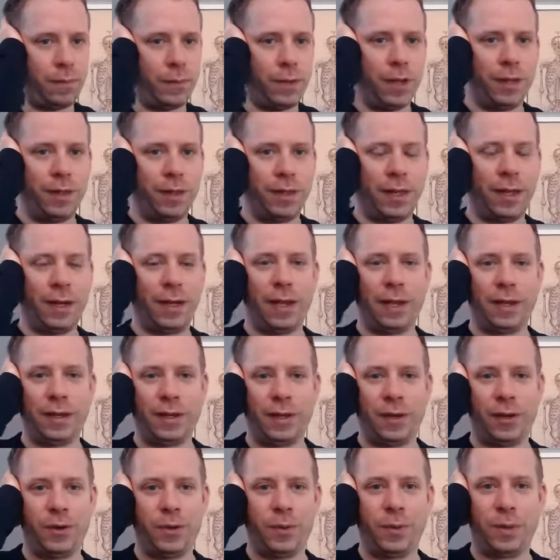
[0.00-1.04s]
And then let
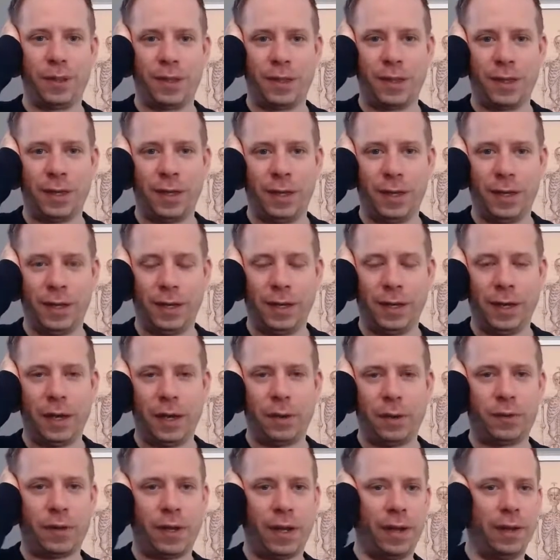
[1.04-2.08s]
go with the
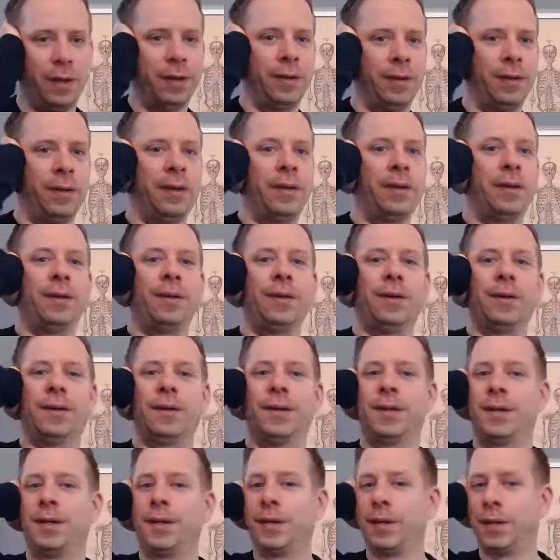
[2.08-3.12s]
left hand
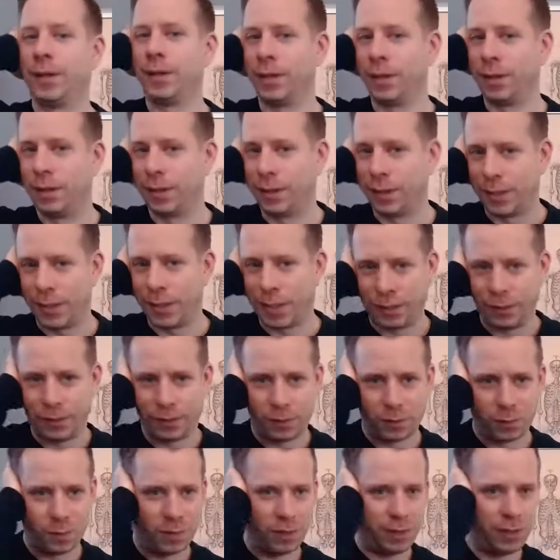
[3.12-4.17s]
and
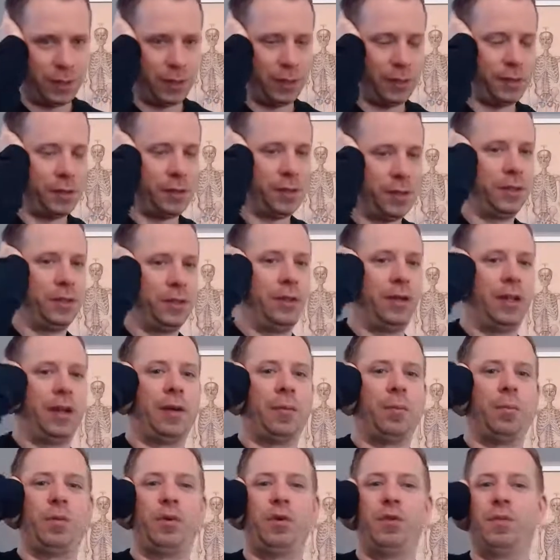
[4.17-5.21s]
just begin to do
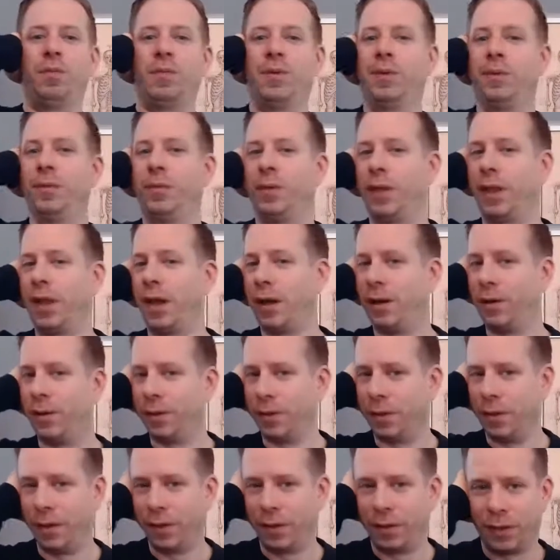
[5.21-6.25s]
that movement
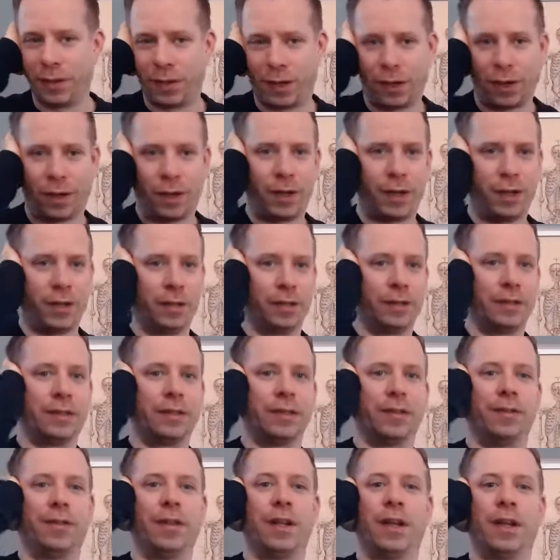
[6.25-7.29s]
without the guidance
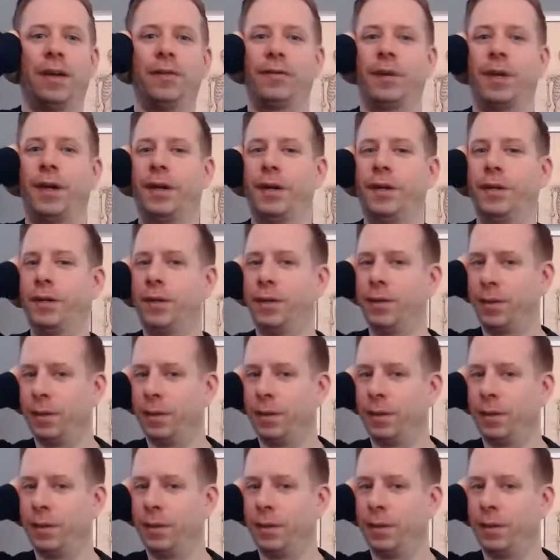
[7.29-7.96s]
of the left hand.